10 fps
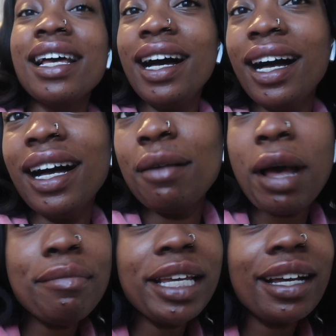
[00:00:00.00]
um
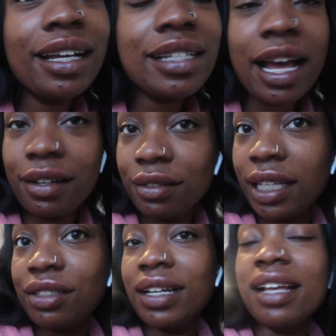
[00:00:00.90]
because i know
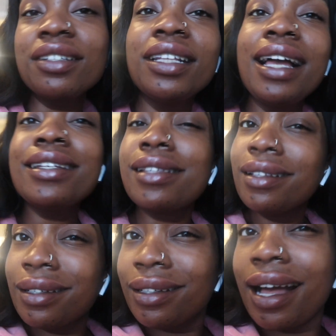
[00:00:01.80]
that you guys are like
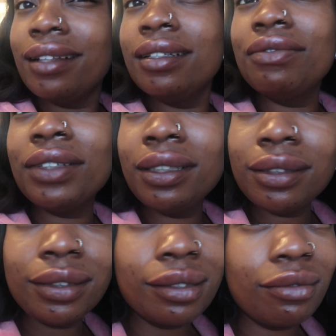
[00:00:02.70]
celina got lip
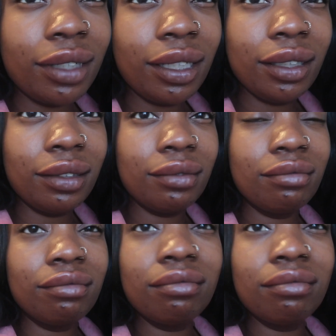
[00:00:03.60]
fillers what